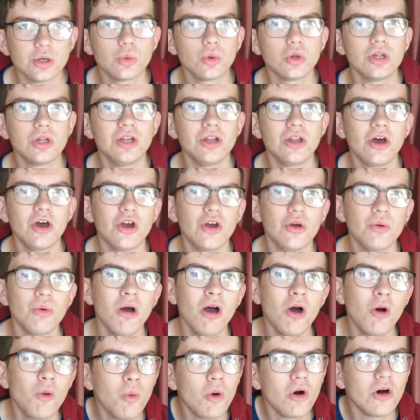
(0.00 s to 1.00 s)
you will know
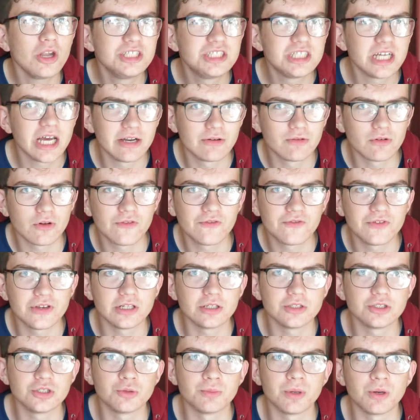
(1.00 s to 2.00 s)
what general
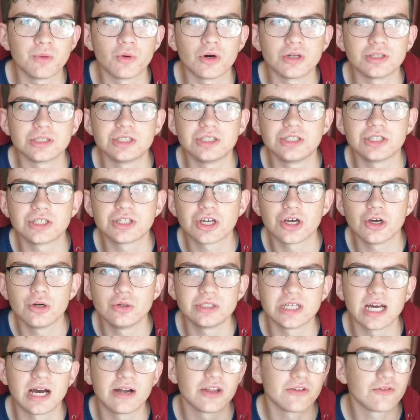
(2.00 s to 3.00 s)
fields you'll be wanting to go
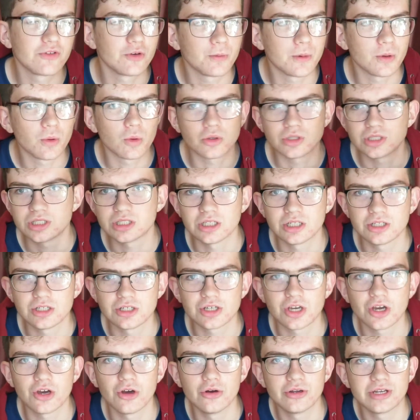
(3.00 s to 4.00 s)
down. If you'll be wanting to
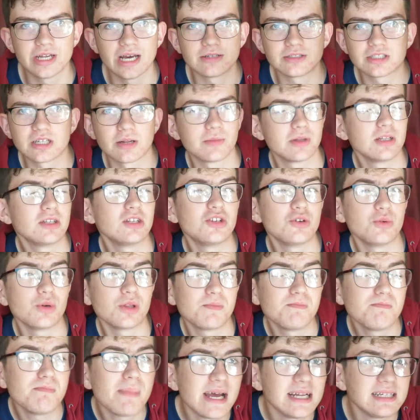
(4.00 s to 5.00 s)
go down something to do
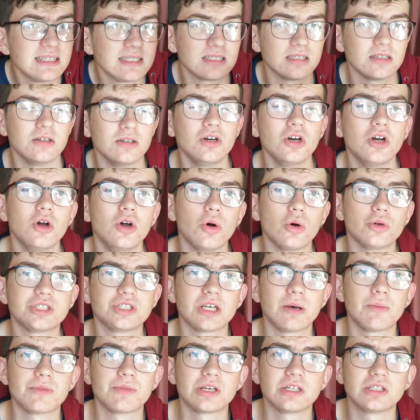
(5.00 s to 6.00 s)
with medicine, or
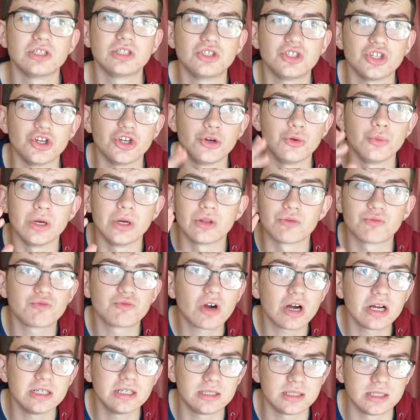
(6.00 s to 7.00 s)
something to do with
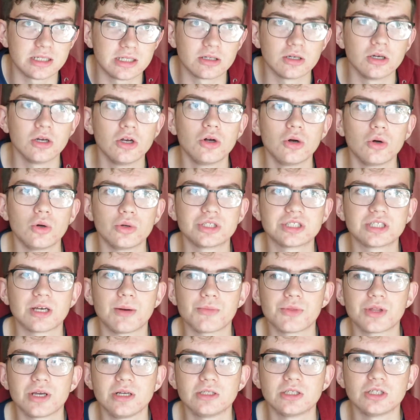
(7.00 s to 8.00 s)
writing, or
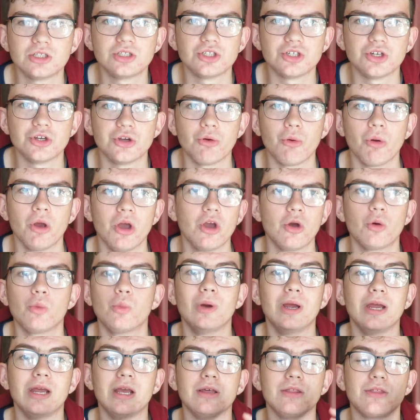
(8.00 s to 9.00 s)
something to do
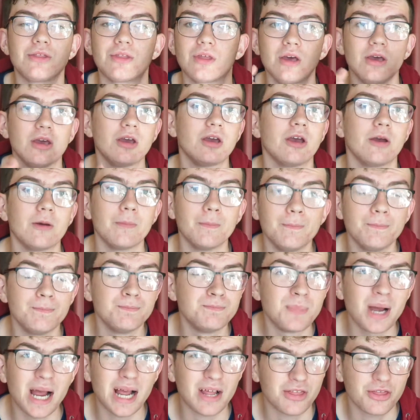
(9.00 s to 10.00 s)
with
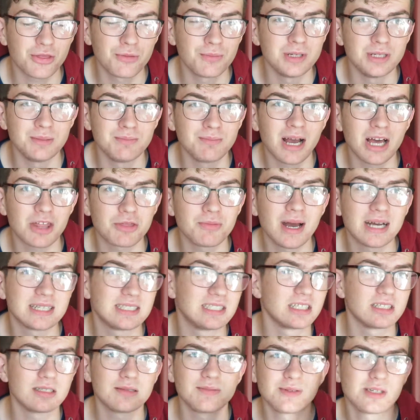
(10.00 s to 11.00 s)

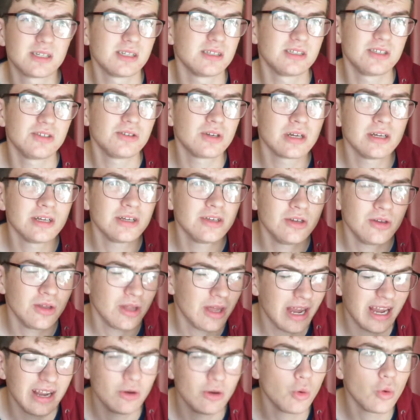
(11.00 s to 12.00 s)
mathematics, because you could,
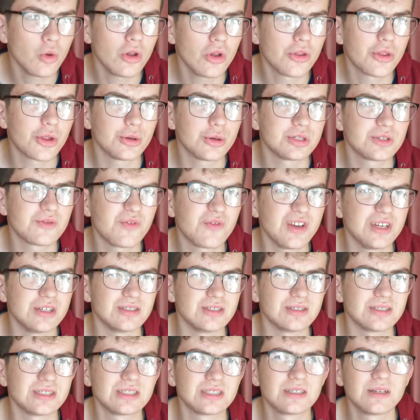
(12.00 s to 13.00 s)
in all of those
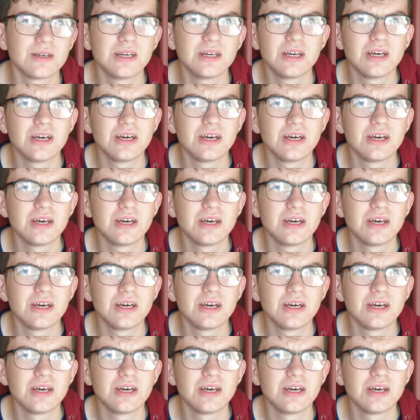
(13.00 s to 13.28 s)
fields,